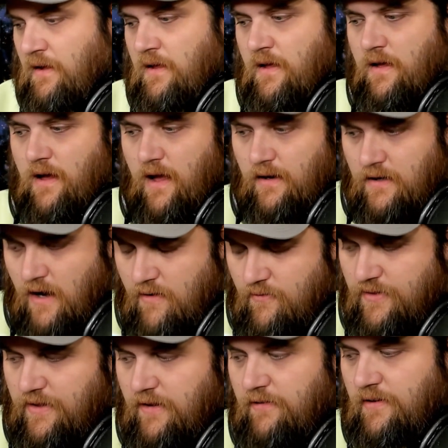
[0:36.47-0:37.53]
I
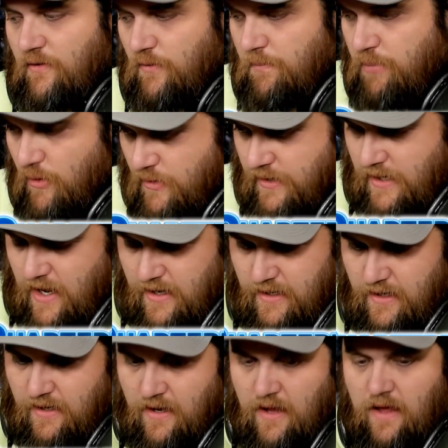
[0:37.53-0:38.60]
covered this, I reported on
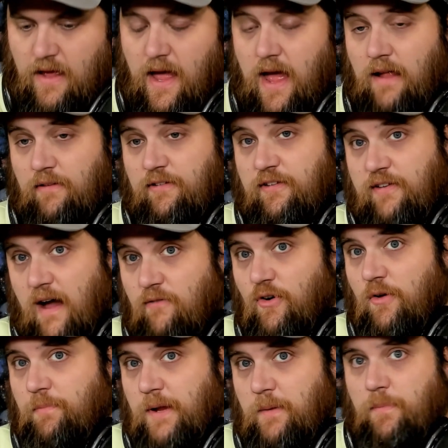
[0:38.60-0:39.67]
it, and
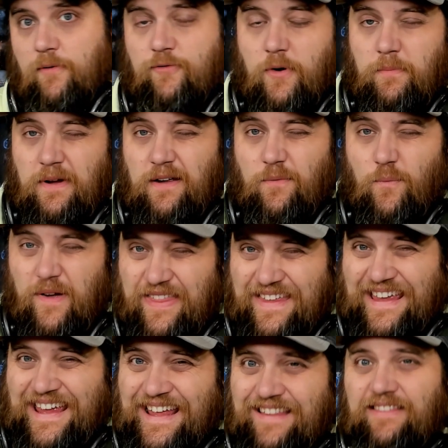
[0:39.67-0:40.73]
several people from
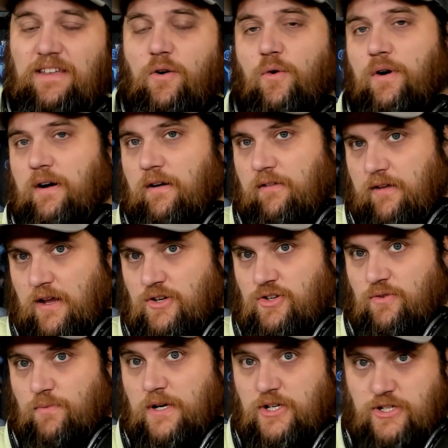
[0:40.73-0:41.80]
within the
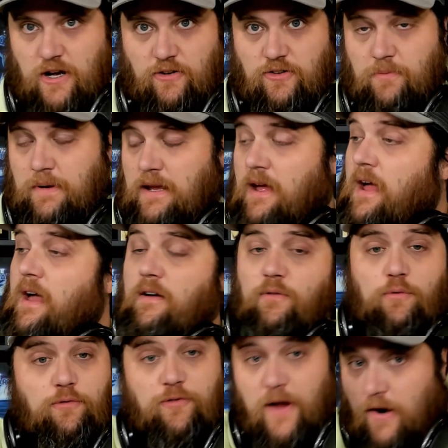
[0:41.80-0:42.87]
organization reached out to me
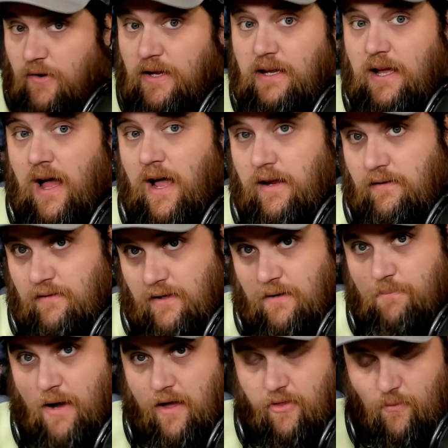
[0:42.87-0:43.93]
very kindly,
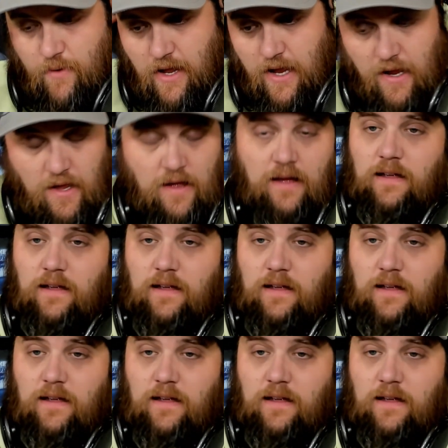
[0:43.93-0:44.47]
by the way,